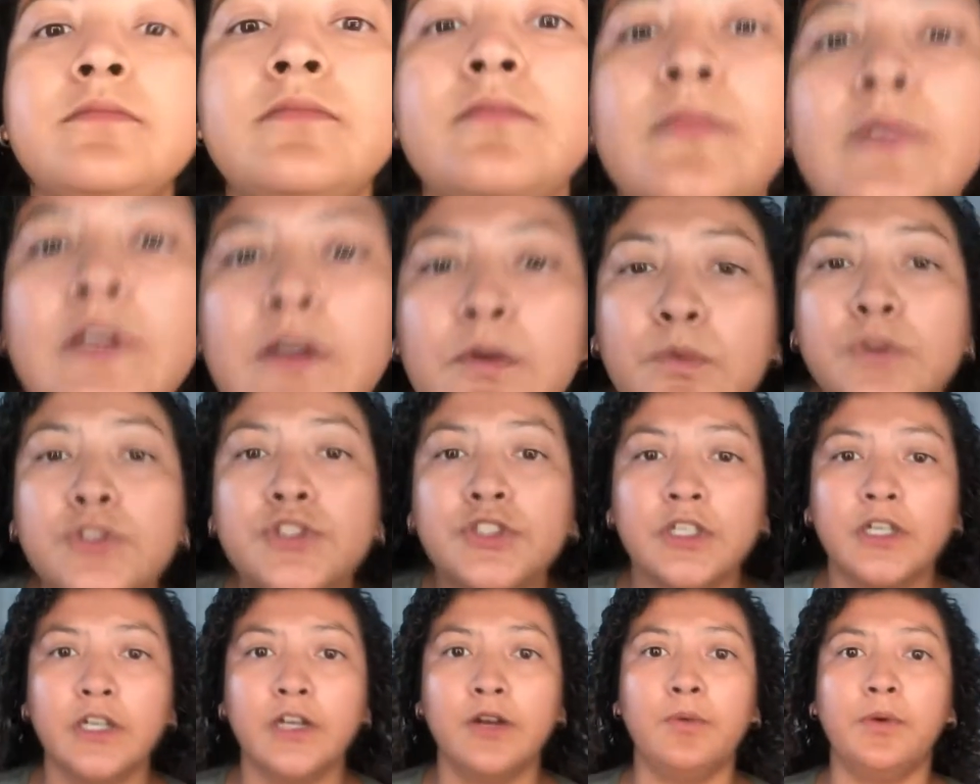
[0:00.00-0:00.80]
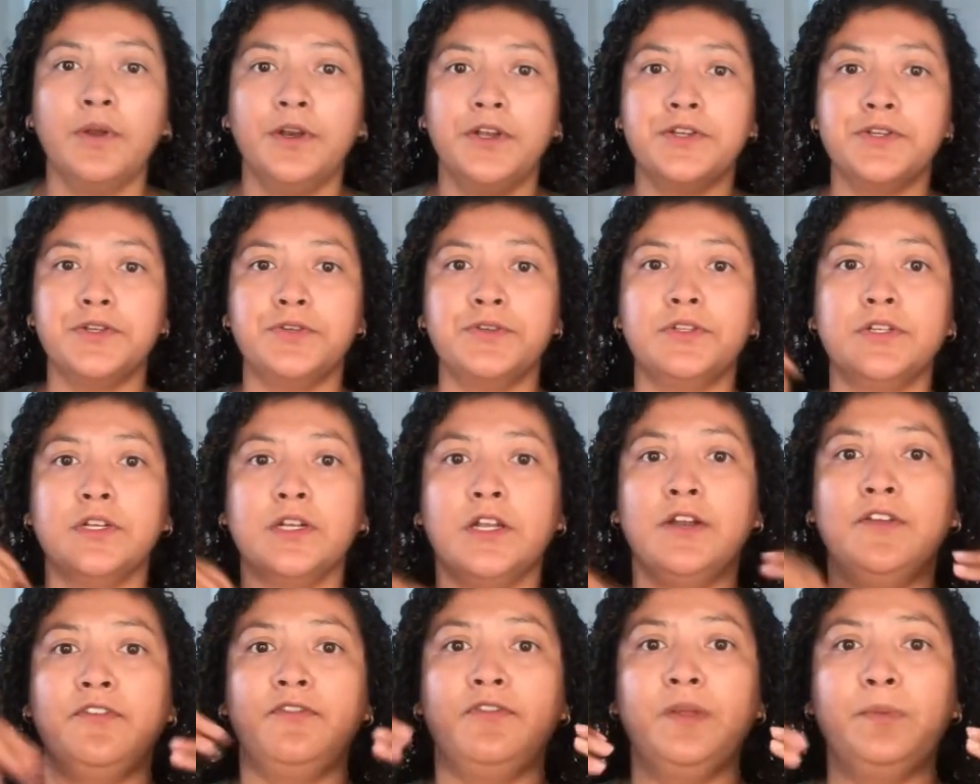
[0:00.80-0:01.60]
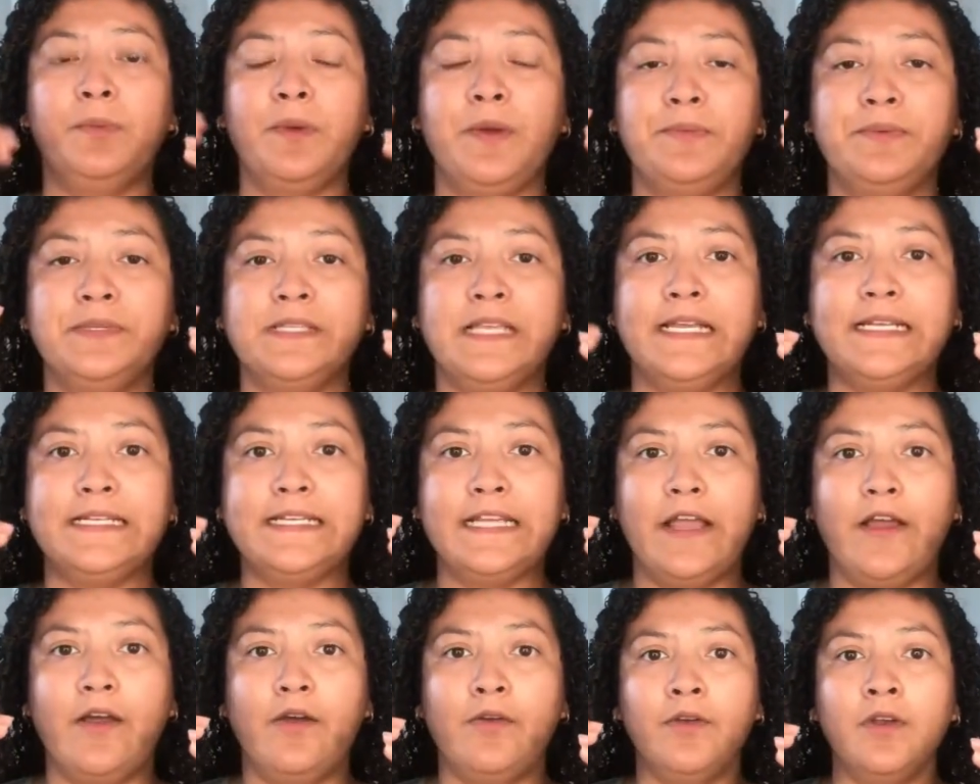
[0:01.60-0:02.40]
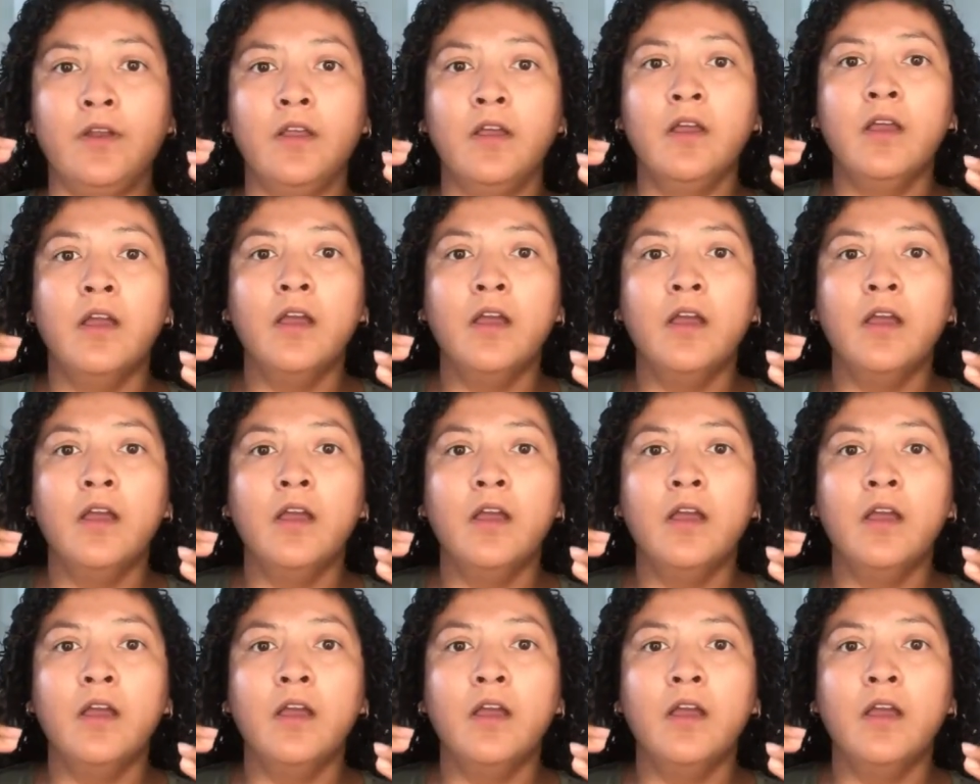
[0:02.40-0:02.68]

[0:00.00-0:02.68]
What you're gonna wanna do is you're gonna flip upside down.